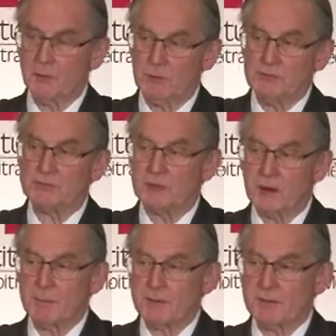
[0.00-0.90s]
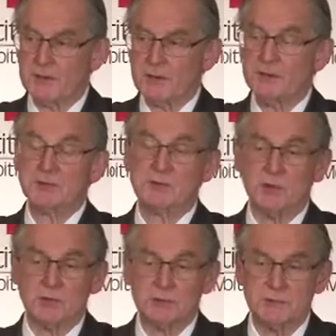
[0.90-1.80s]
And once the arbitrator is
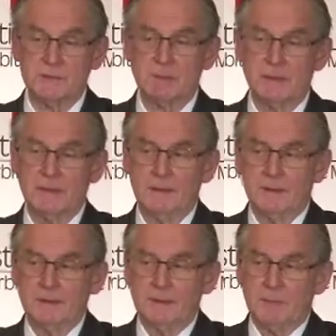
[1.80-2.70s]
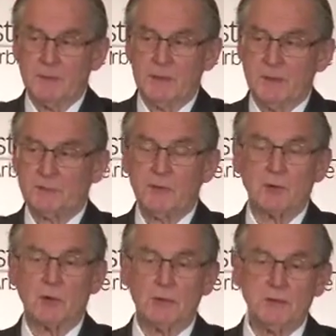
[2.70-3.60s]
chosen, if
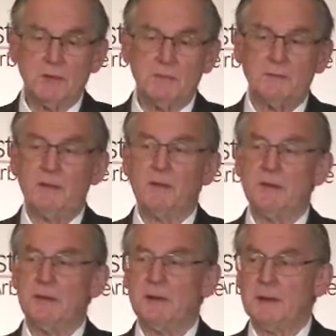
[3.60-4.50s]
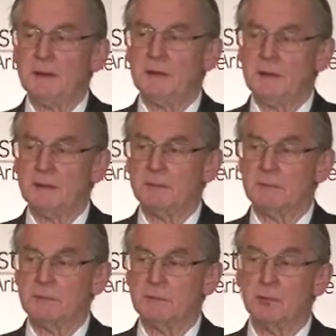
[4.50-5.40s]
you're within the
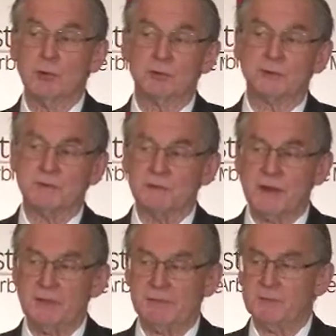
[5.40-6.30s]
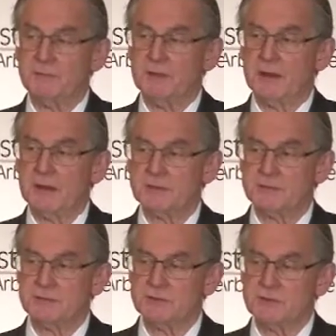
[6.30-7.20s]
rules, for example, of the
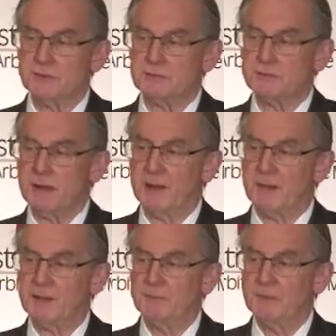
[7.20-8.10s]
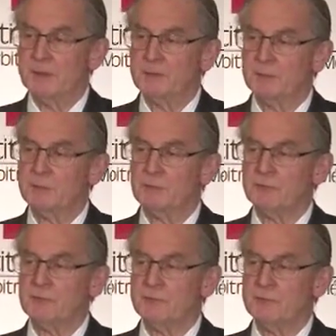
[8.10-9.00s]
ICC that Barry
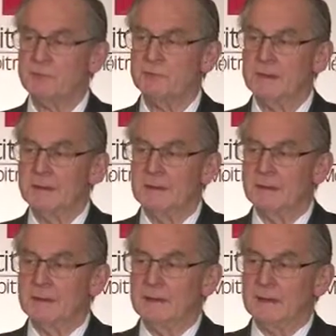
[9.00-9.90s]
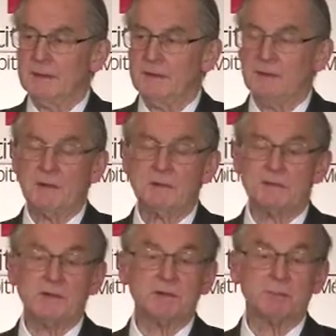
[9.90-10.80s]
referred to, there
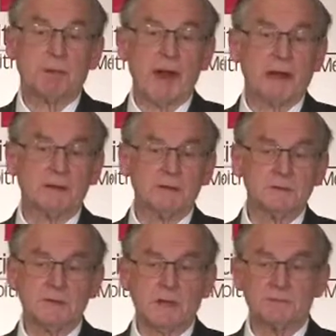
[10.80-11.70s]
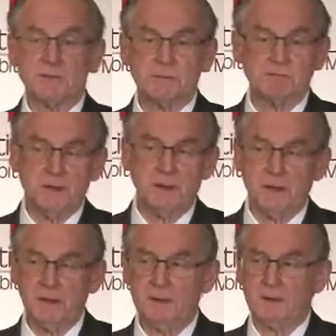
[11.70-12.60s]
is this practice of
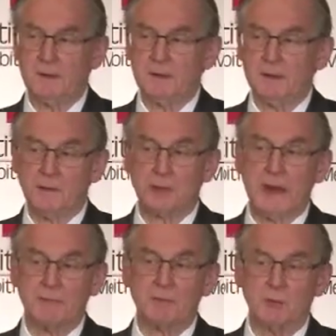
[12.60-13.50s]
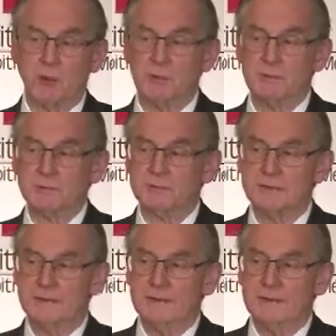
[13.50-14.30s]
submitting draft awards